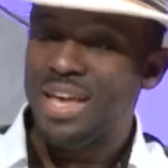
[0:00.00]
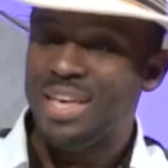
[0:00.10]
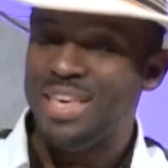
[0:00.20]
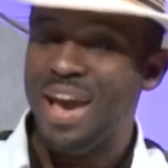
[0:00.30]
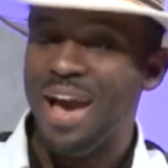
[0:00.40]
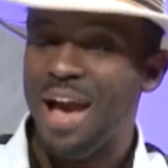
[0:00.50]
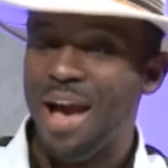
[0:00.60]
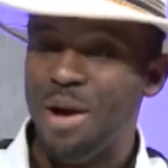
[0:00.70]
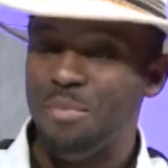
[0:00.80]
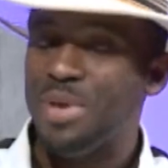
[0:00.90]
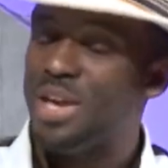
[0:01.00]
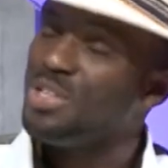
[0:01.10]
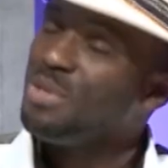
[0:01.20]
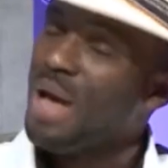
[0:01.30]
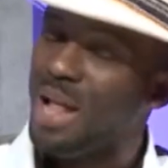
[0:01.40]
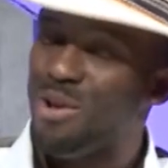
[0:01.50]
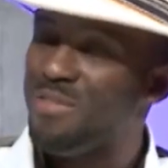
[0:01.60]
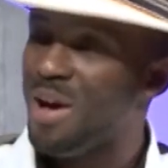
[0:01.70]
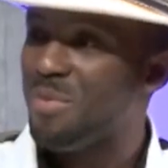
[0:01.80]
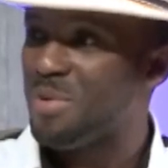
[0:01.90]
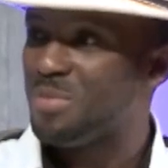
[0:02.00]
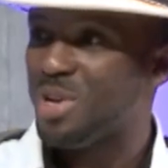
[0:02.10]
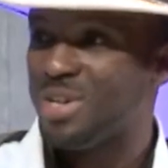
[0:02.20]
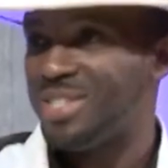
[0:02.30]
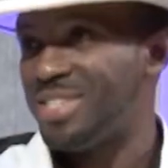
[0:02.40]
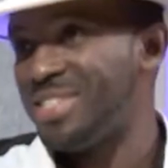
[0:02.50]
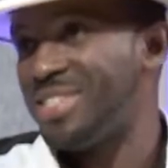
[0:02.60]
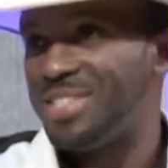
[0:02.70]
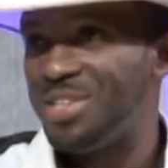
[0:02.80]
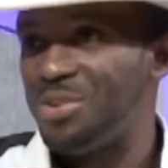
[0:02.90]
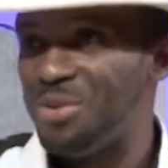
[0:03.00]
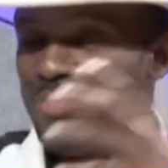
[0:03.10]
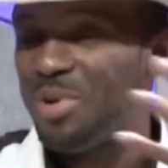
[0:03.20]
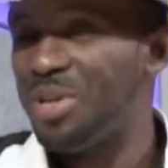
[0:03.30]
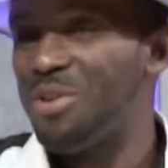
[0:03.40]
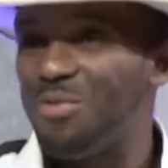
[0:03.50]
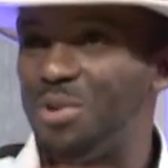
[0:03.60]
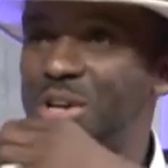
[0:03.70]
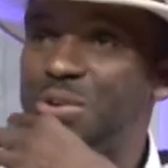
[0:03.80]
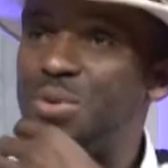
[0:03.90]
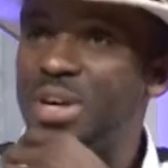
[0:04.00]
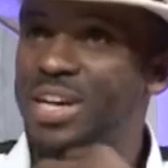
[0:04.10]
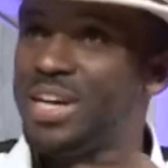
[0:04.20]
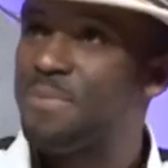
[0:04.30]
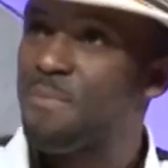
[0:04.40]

Yeah, gauging. I love albums because, you know, body of work where,